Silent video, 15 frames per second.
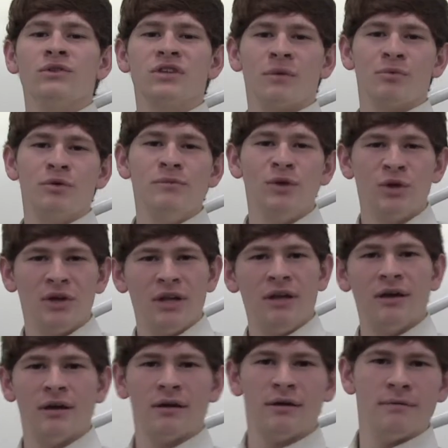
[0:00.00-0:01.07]
What's up,
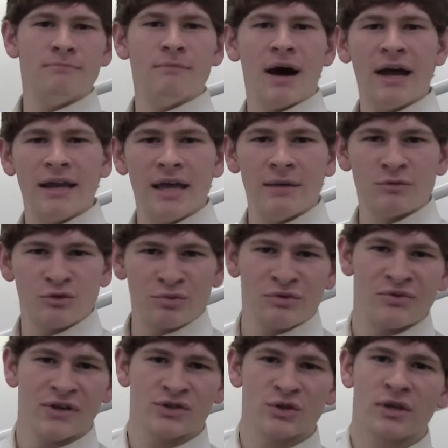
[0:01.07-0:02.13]
community? My name is
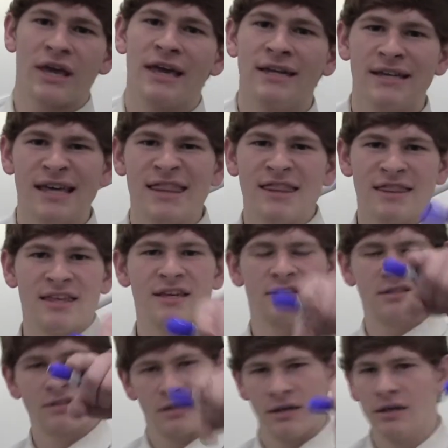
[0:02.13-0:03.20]
Professor Kane, and
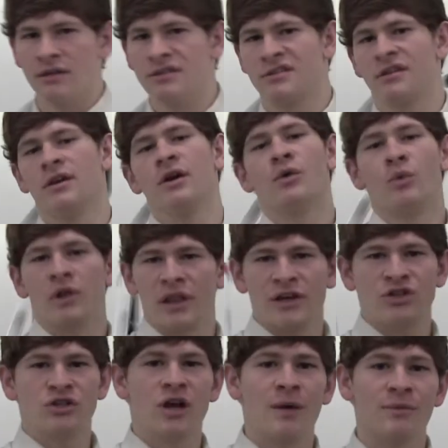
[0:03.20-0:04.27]
this is
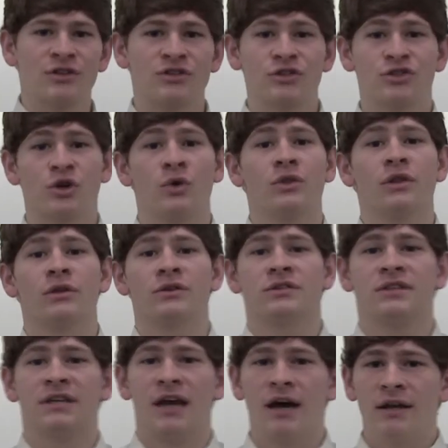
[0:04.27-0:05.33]
Relationomics, the show that looks
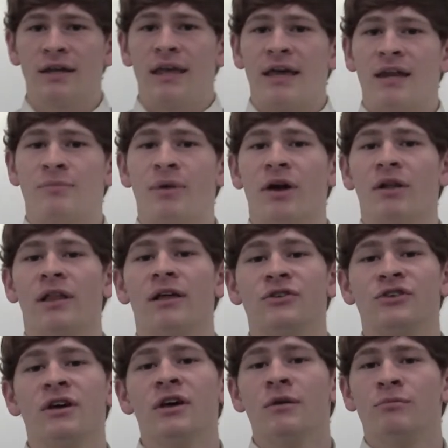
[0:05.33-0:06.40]
at the uncanny
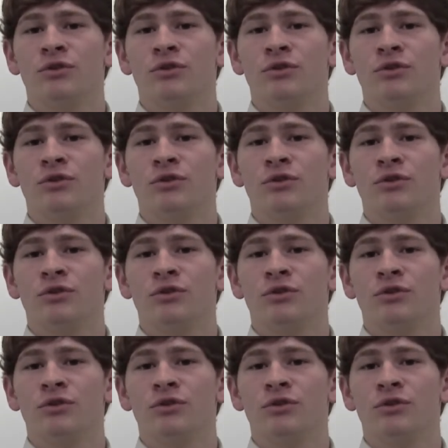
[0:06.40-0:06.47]
parallels.